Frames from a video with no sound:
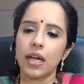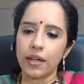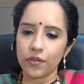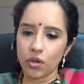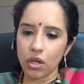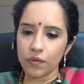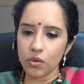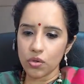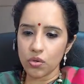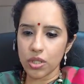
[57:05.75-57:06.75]
And for all of
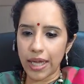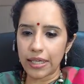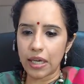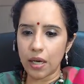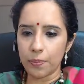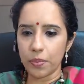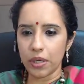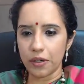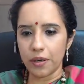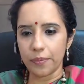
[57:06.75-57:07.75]
those who signed up,
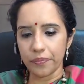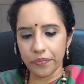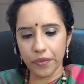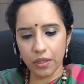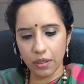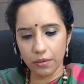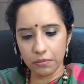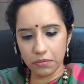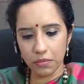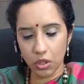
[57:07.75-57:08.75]

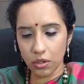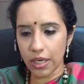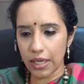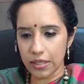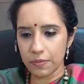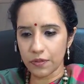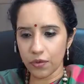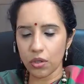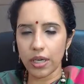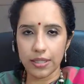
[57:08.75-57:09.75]
as
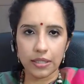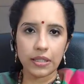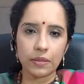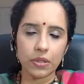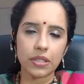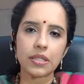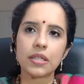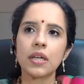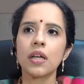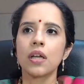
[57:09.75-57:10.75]
before as early
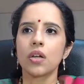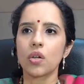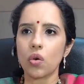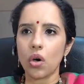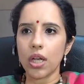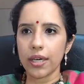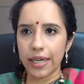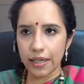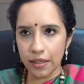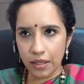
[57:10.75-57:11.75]
birds, you all are
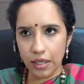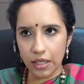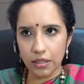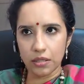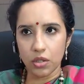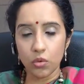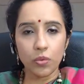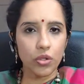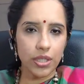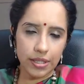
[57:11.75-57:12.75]
getting another
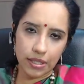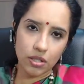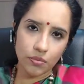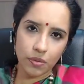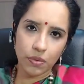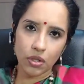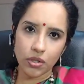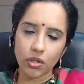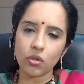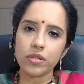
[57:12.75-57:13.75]
group coaching session with me
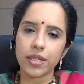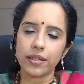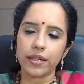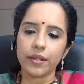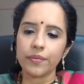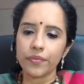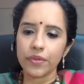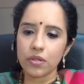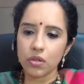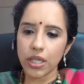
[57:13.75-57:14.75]
on your goal setting.
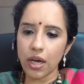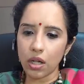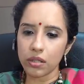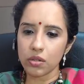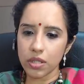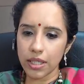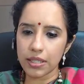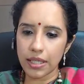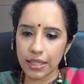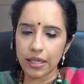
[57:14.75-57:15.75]
So yeah, all those
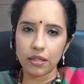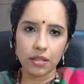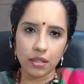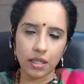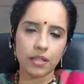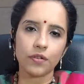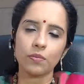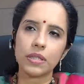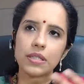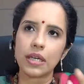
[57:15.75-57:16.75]
things are there. And if
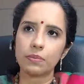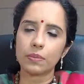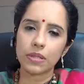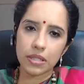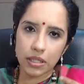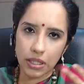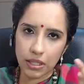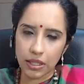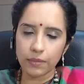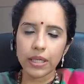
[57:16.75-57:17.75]
you missed that
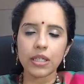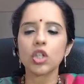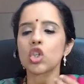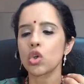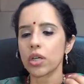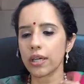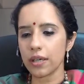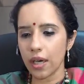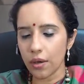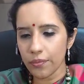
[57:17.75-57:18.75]
publicity, then I'm letting you know right
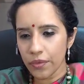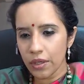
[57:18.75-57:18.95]
now.